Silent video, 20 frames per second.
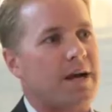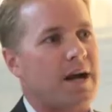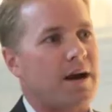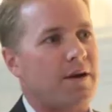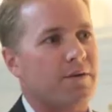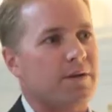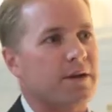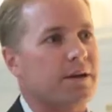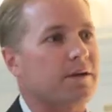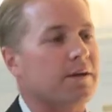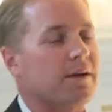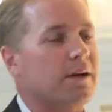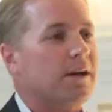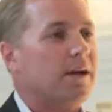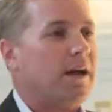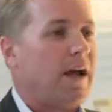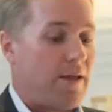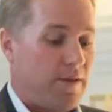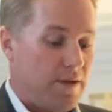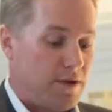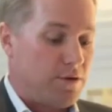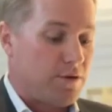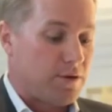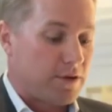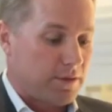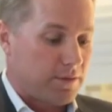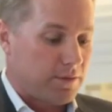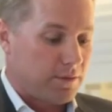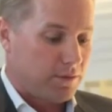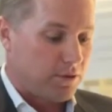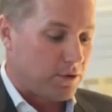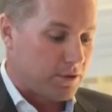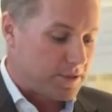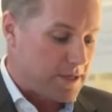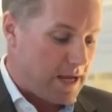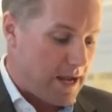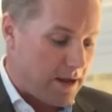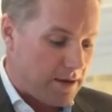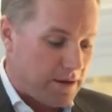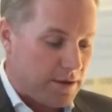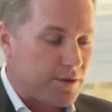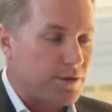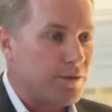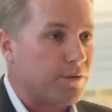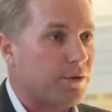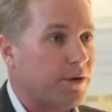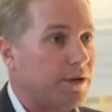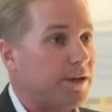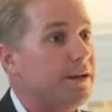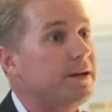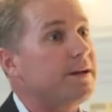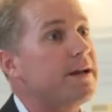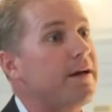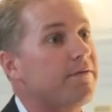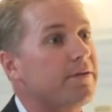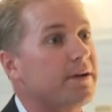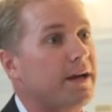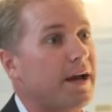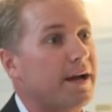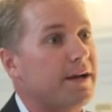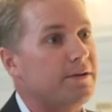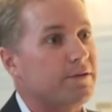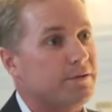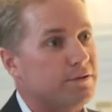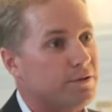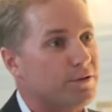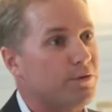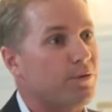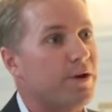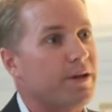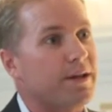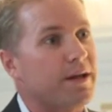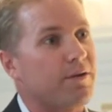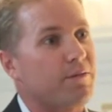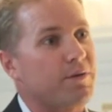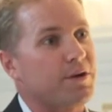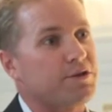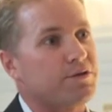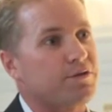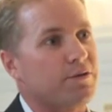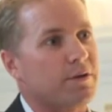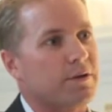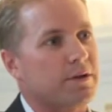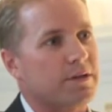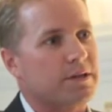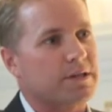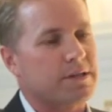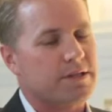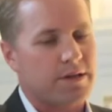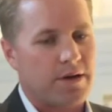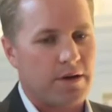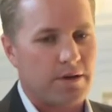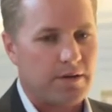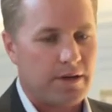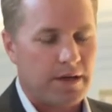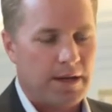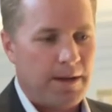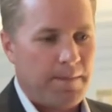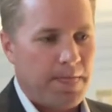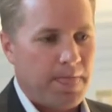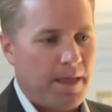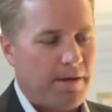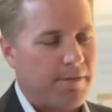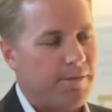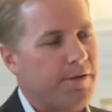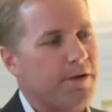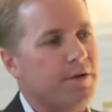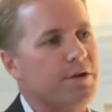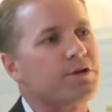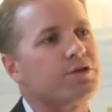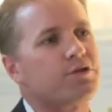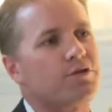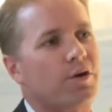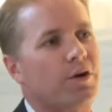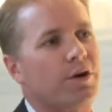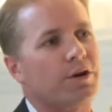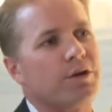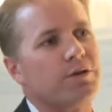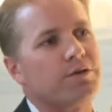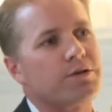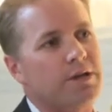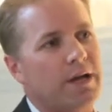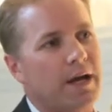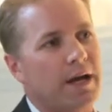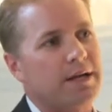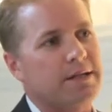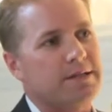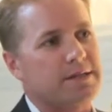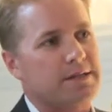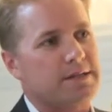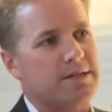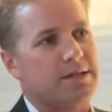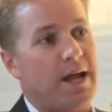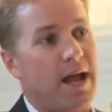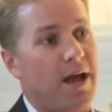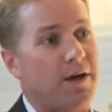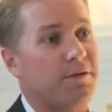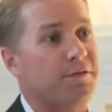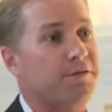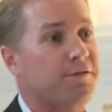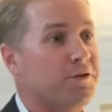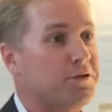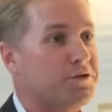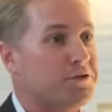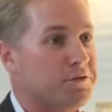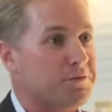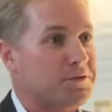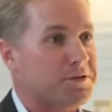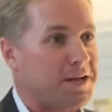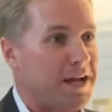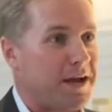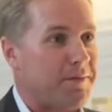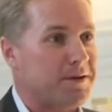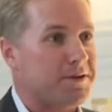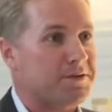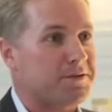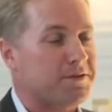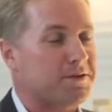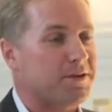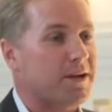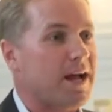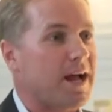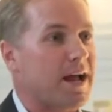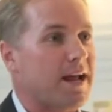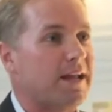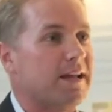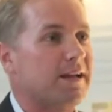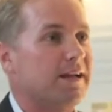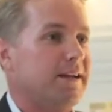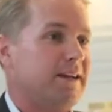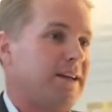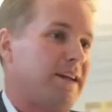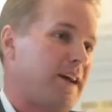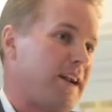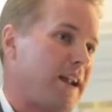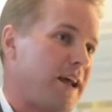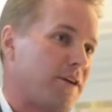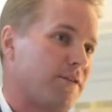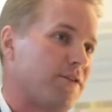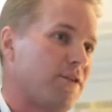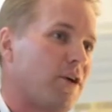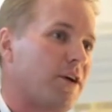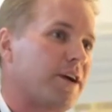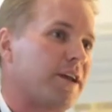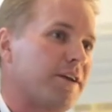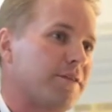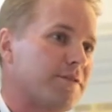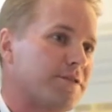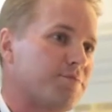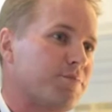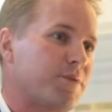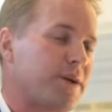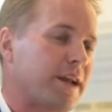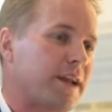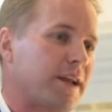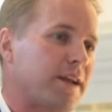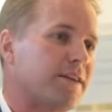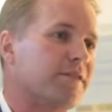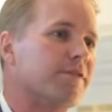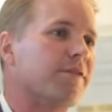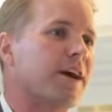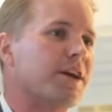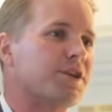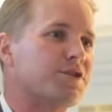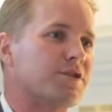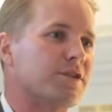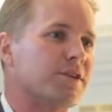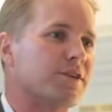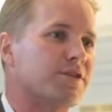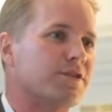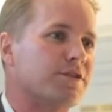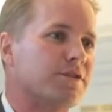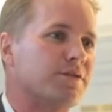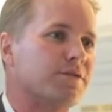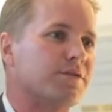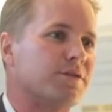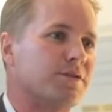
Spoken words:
are, and then you can look down and you can then navigate to where that restaurant is. So a very strong use case as to how the future is coming to today and how Nokia is bringing innovation to